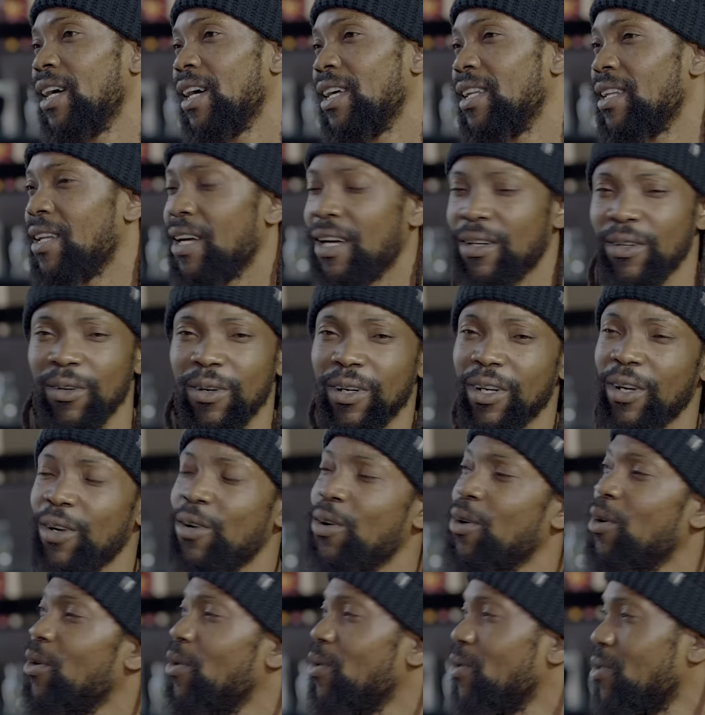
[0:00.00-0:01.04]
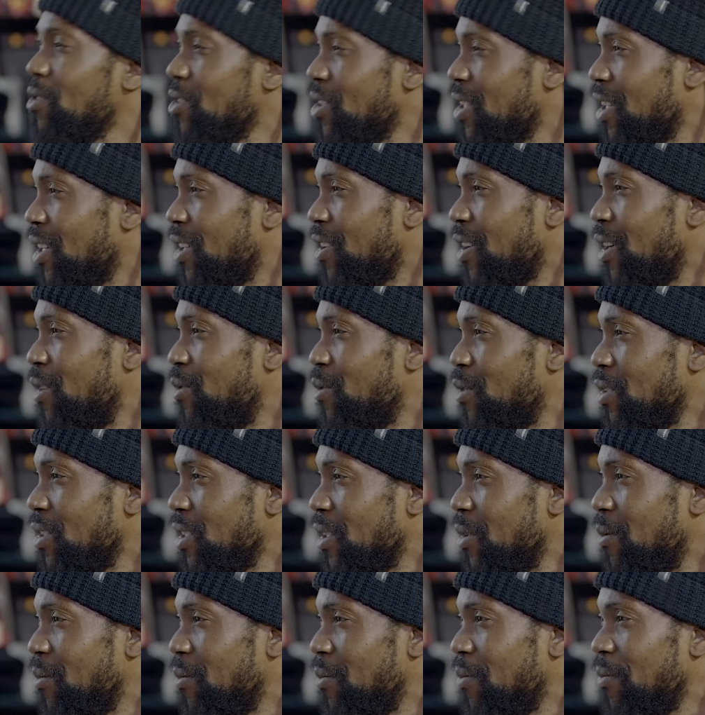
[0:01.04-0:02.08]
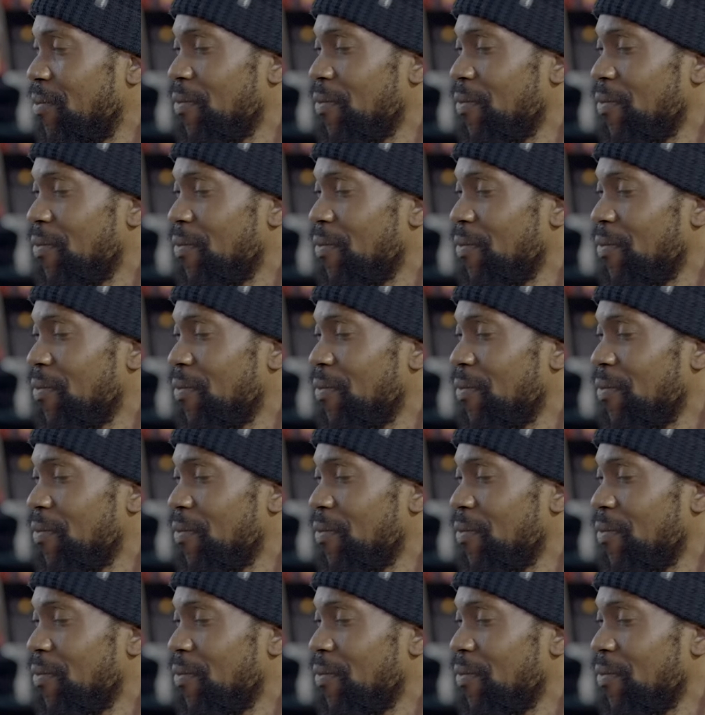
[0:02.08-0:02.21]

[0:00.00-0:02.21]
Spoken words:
I don't want to go to the grave with them.